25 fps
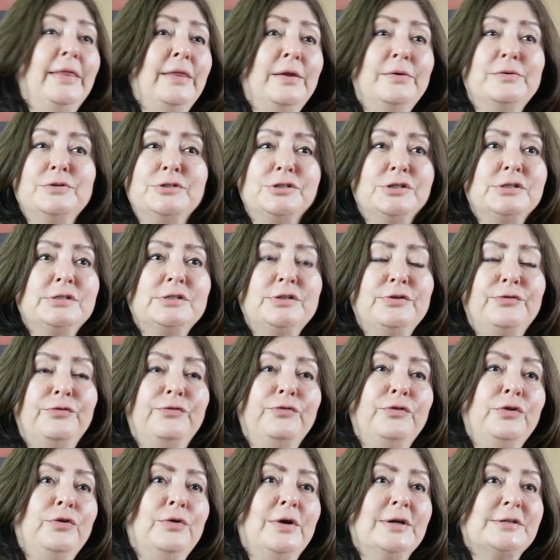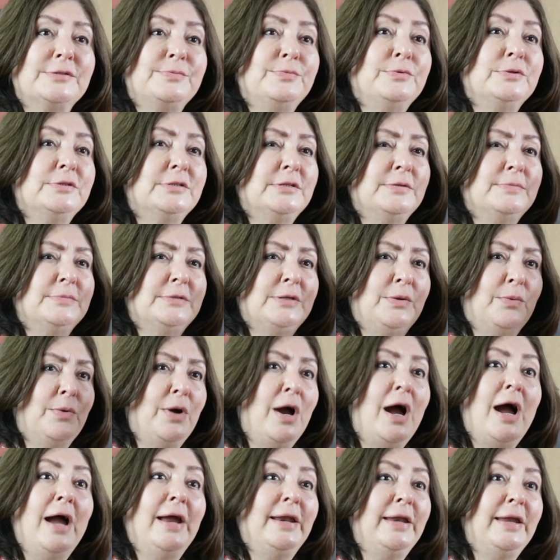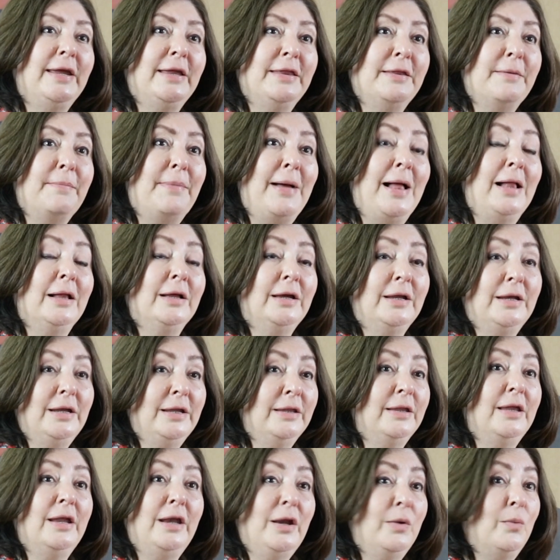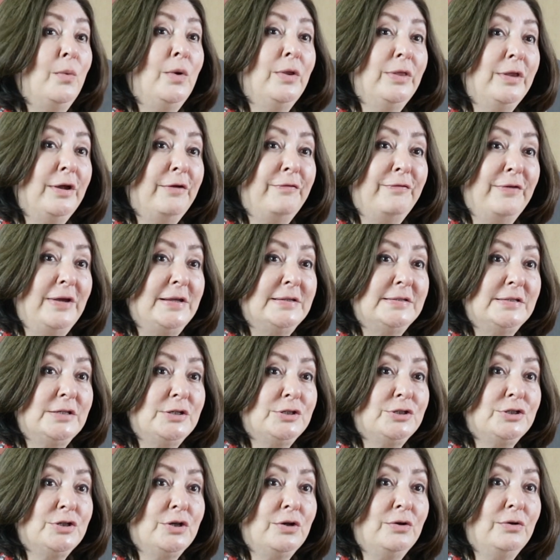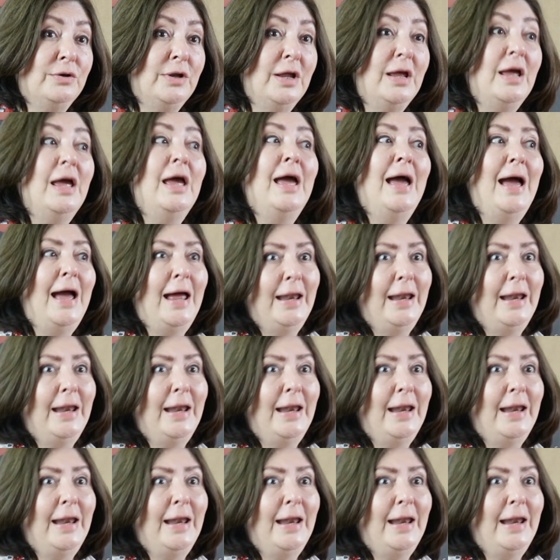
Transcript: And there was just a few ex-Muslims that were hiding in the balcony. They didn't want their faces shown.